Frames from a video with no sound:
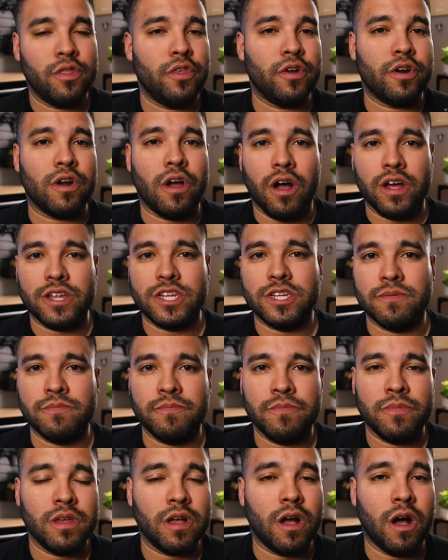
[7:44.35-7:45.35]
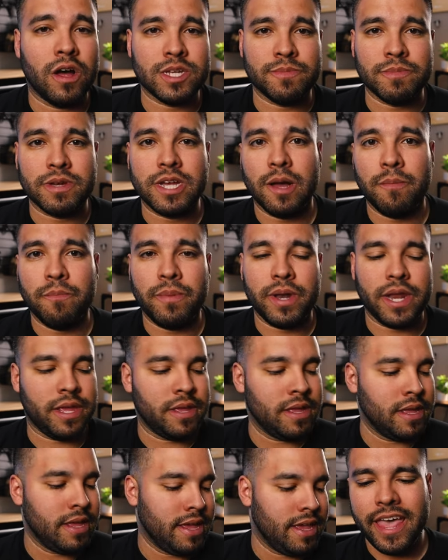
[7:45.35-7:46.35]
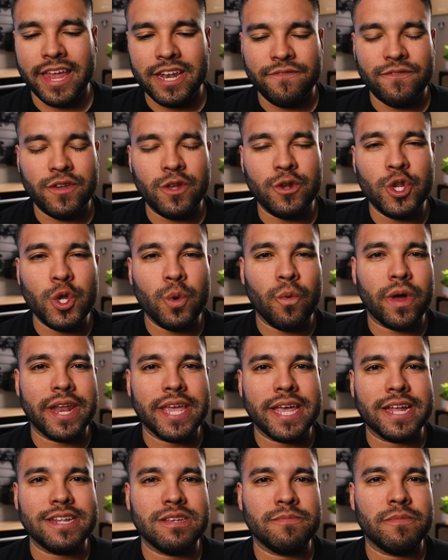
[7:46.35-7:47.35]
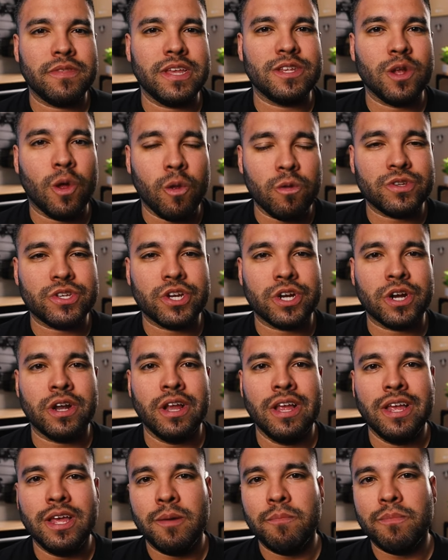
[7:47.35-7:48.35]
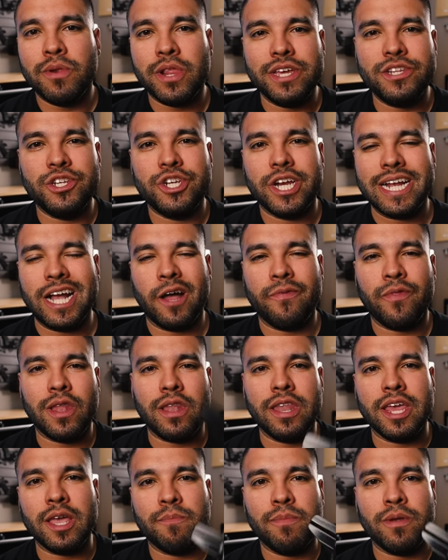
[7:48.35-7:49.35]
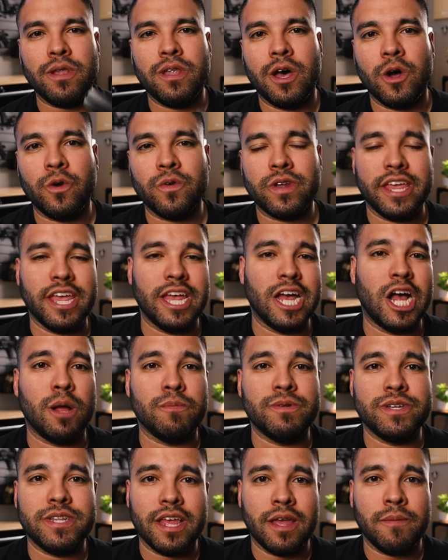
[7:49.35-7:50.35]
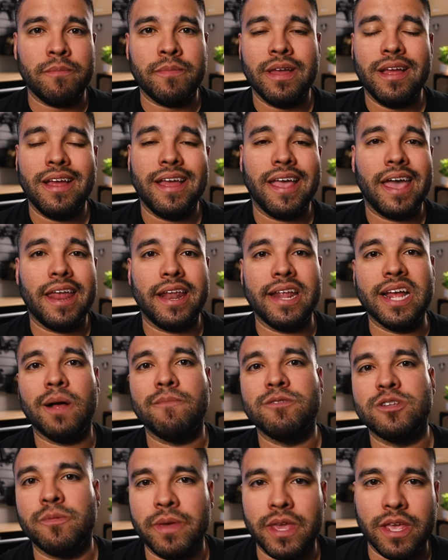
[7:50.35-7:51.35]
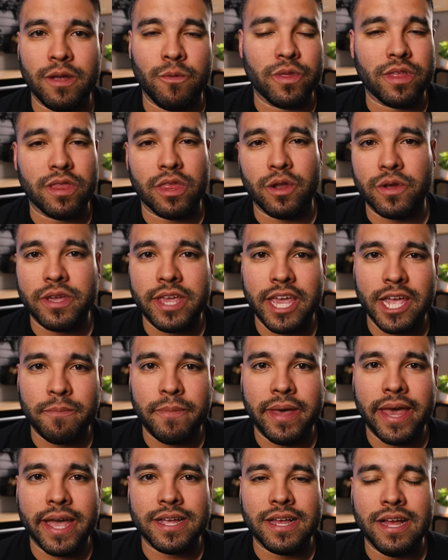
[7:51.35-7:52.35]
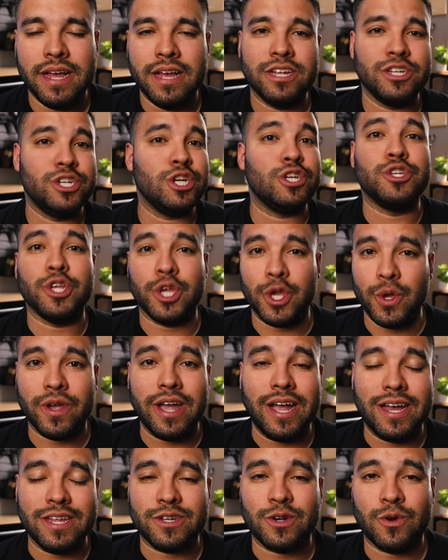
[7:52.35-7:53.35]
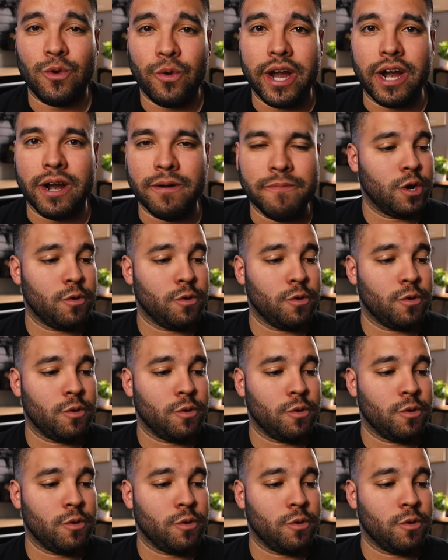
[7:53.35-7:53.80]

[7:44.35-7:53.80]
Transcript: They're awesome, awesome company. And if you do want to get some of these holster, please check out the link below. It helps them and it helps me with a little kickback just so you guys are aware.